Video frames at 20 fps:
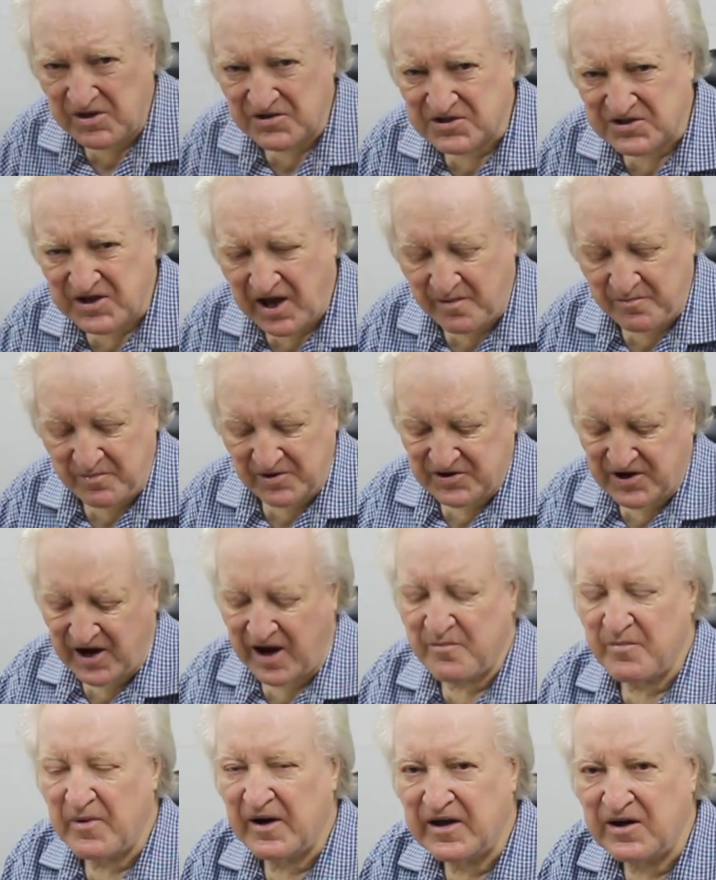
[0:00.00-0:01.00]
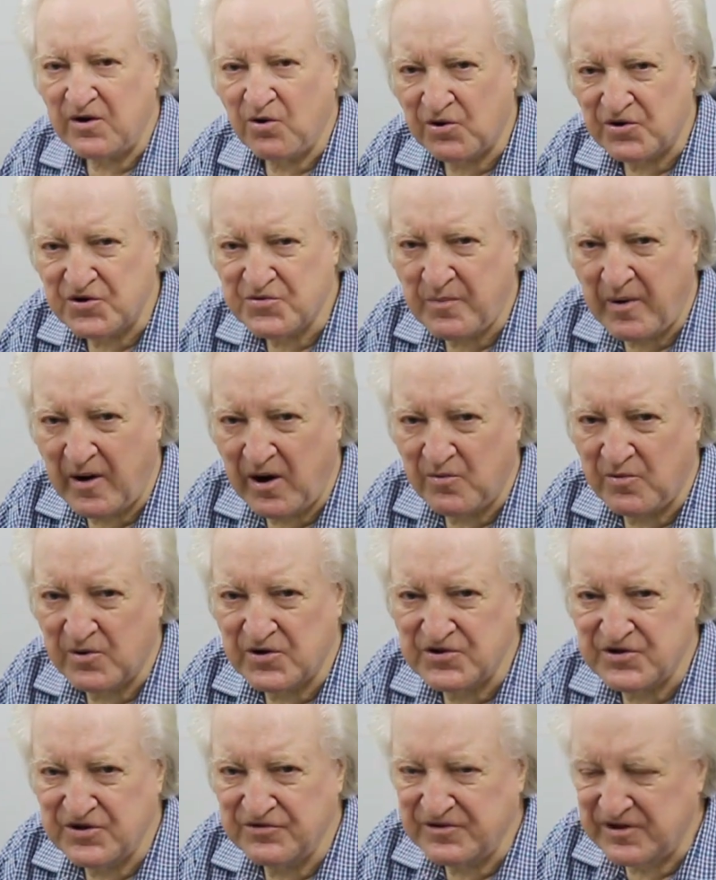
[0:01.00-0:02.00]
me establish how many horsepower
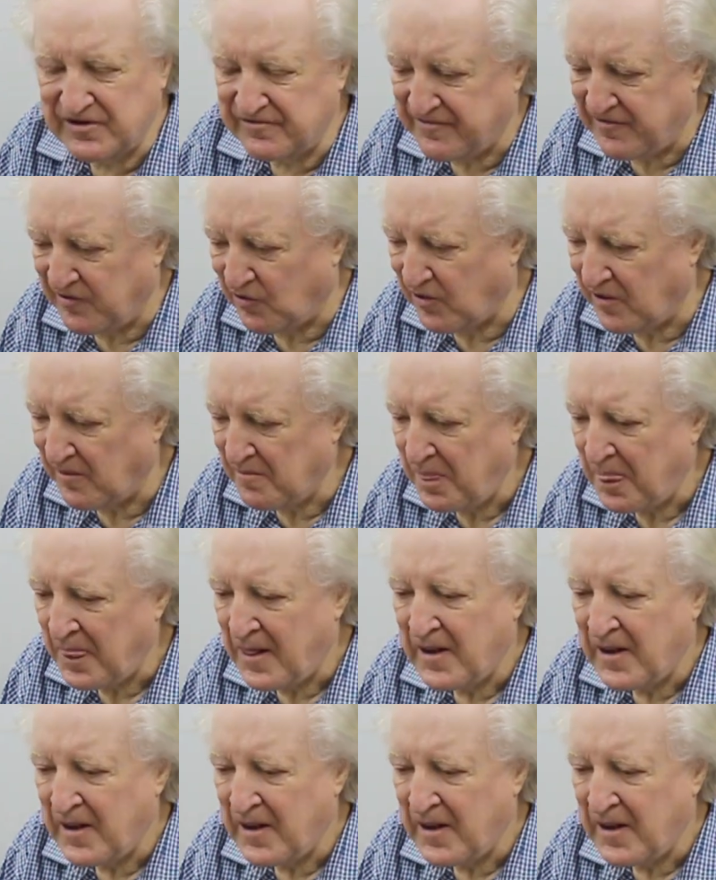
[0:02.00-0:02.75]
we're shooting for.